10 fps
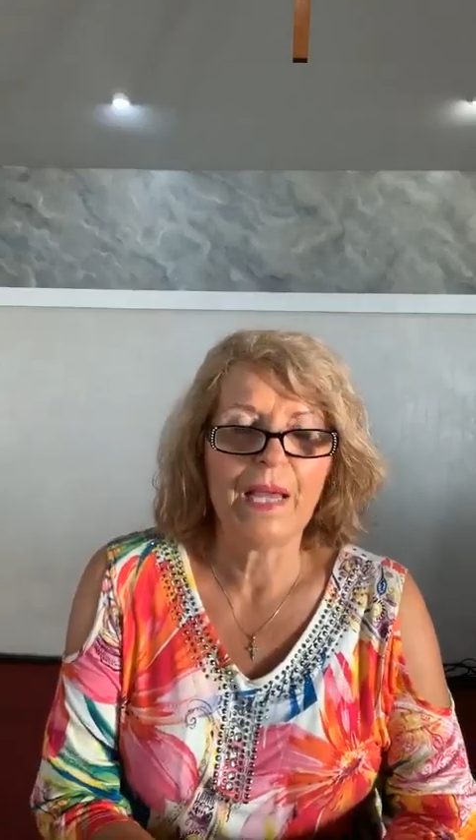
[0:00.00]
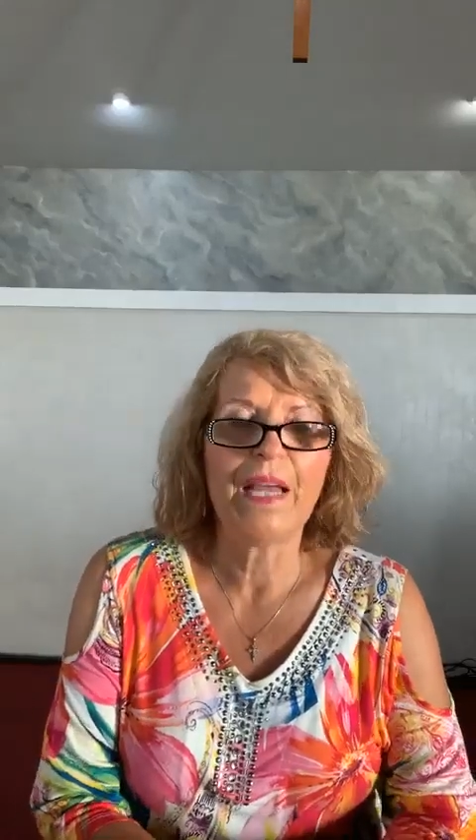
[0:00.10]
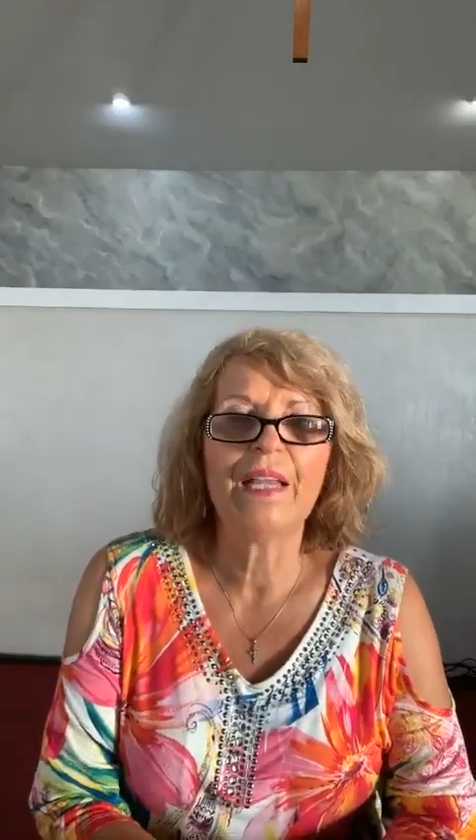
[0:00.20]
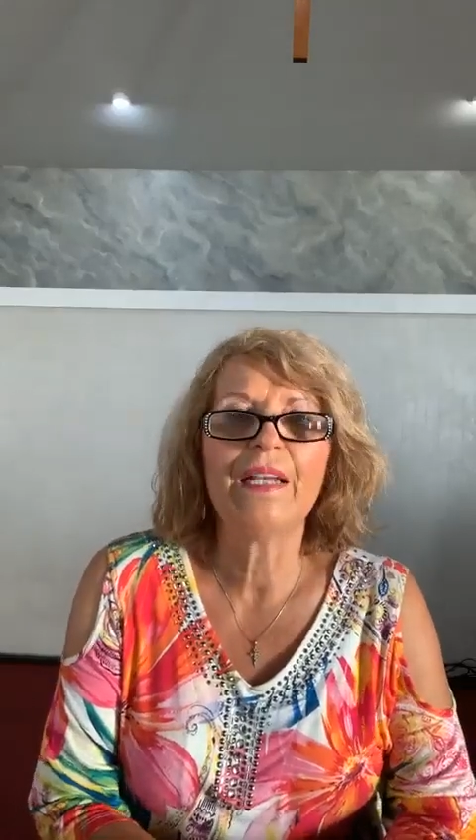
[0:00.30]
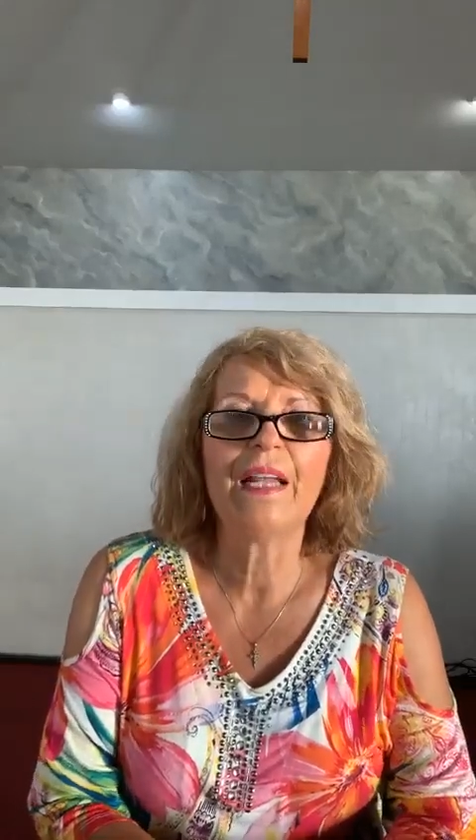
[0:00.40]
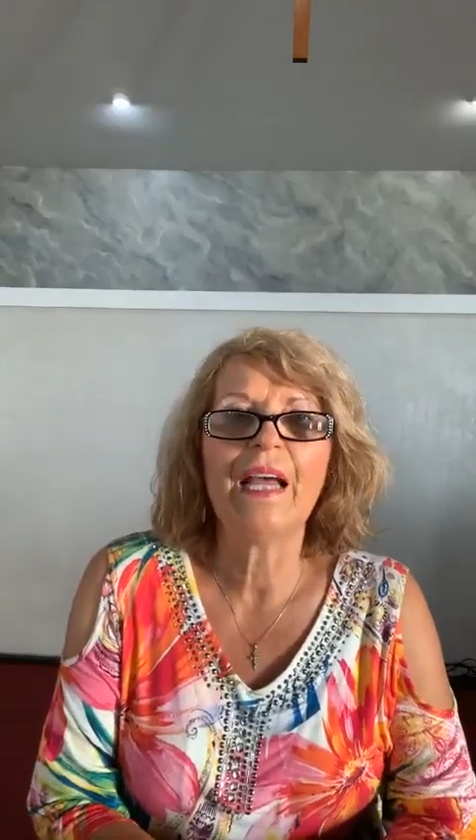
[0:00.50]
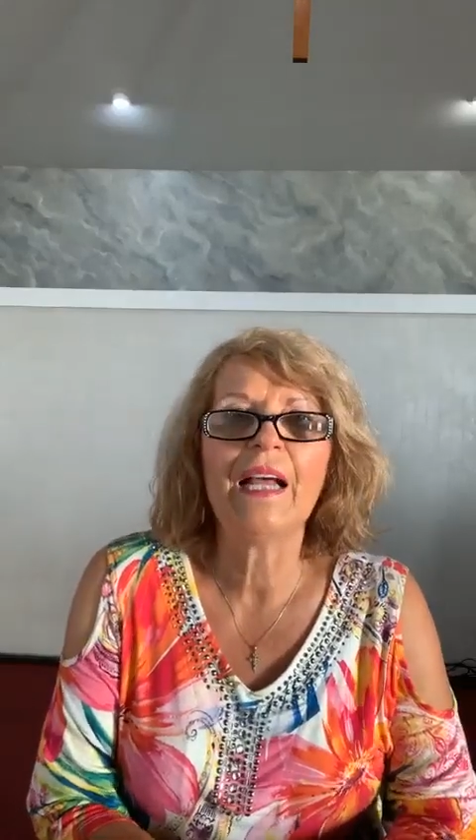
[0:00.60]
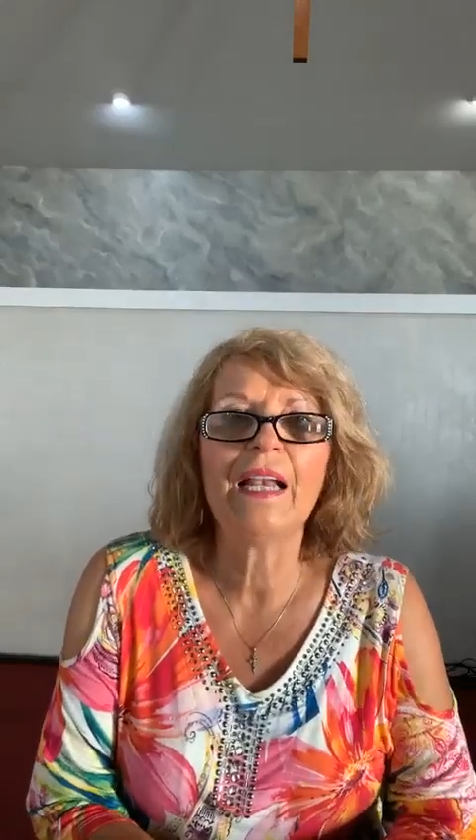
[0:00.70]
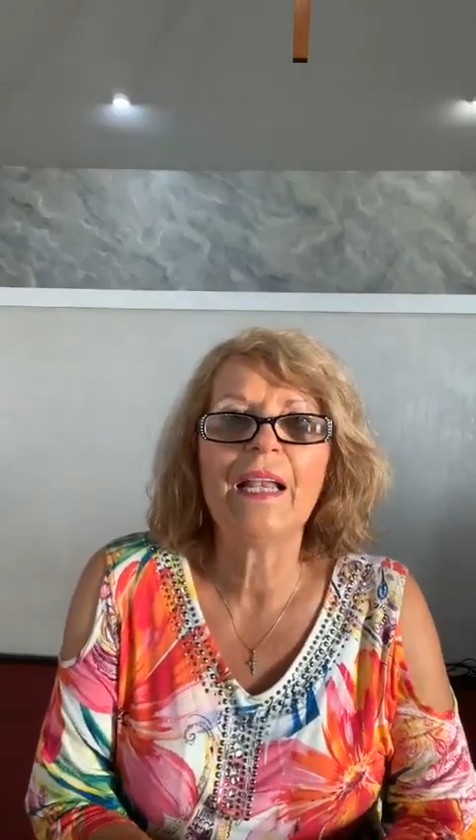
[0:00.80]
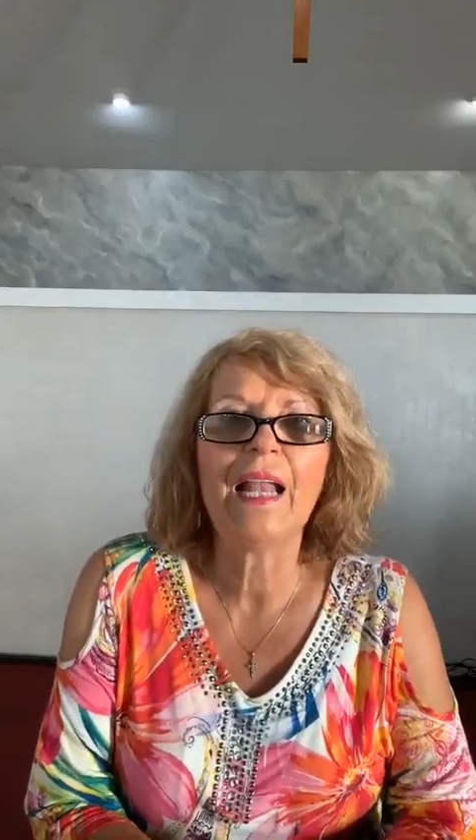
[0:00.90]
man
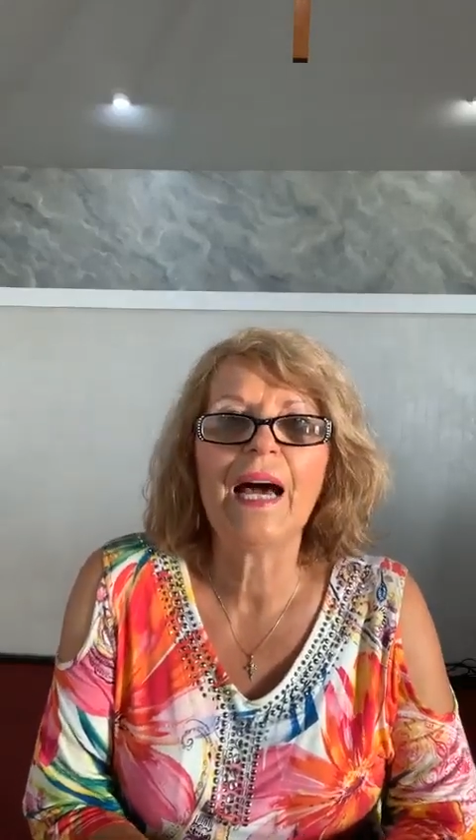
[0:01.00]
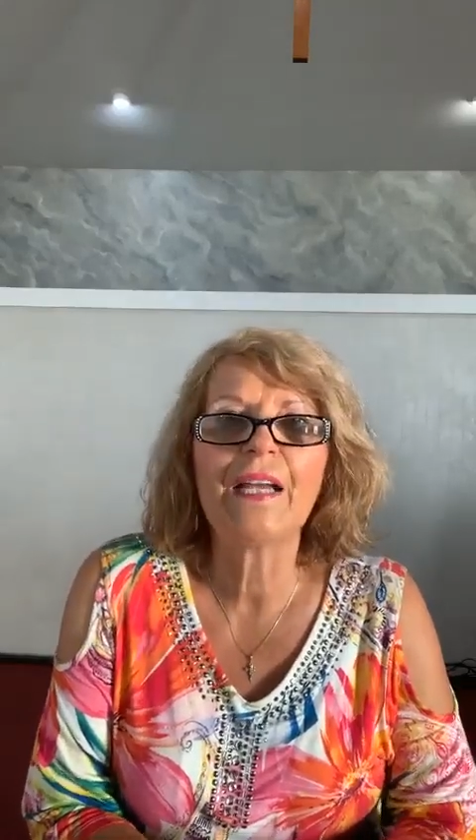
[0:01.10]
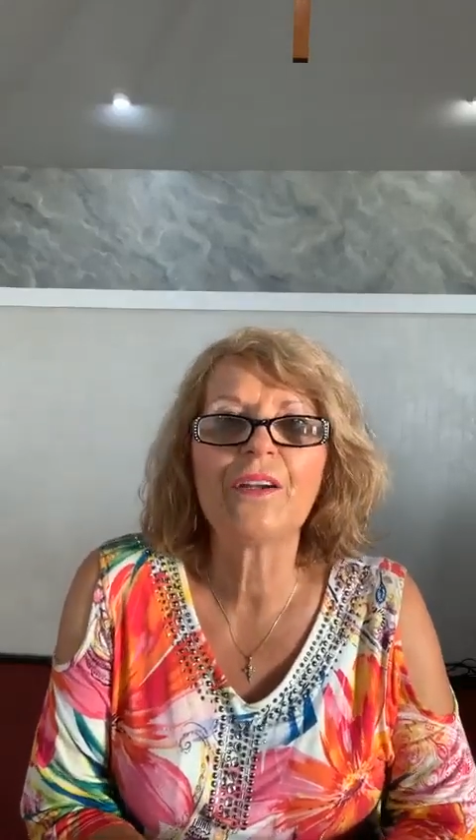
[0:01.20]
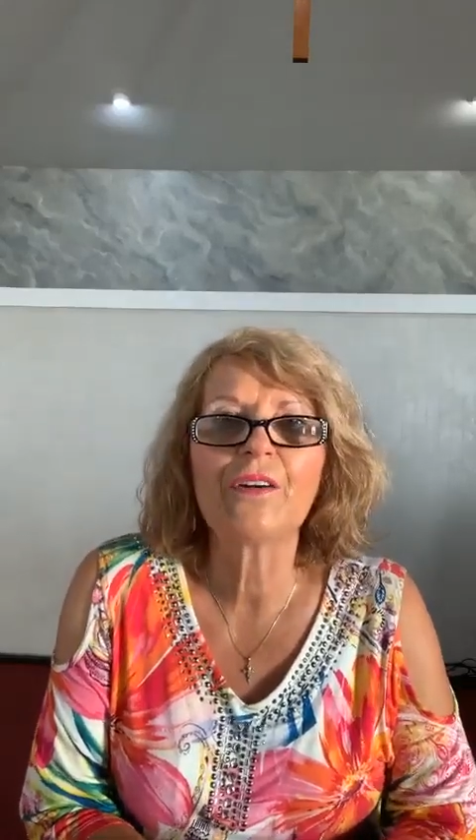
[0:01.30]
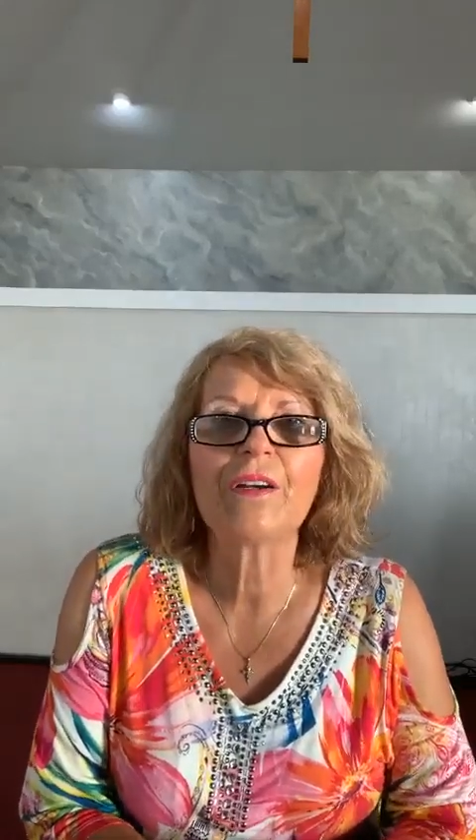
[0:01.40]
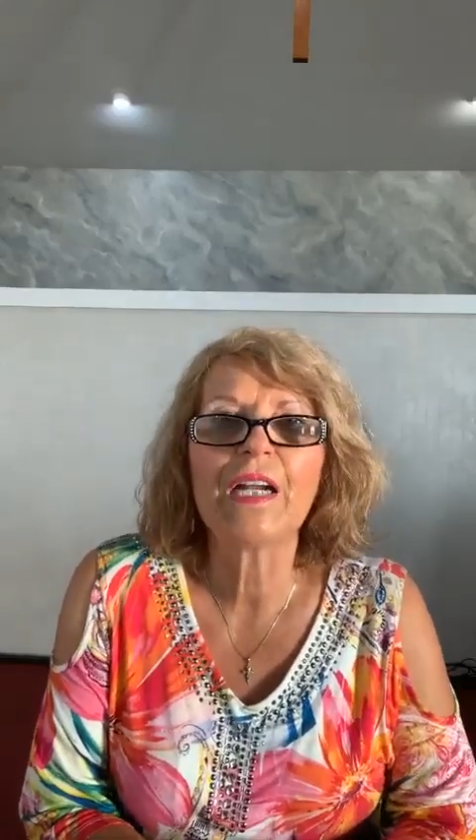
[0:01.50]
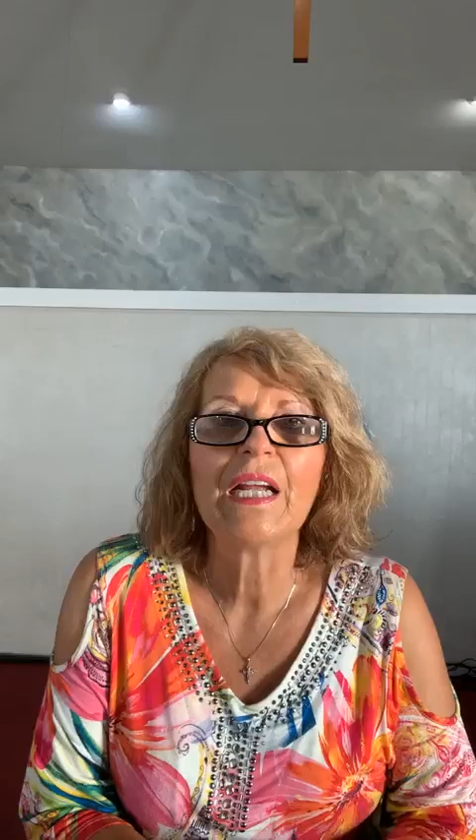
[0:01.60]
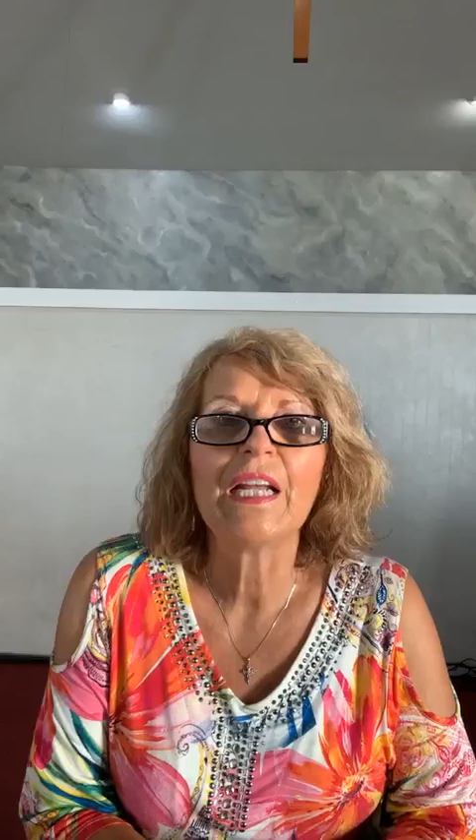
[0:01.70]
a liar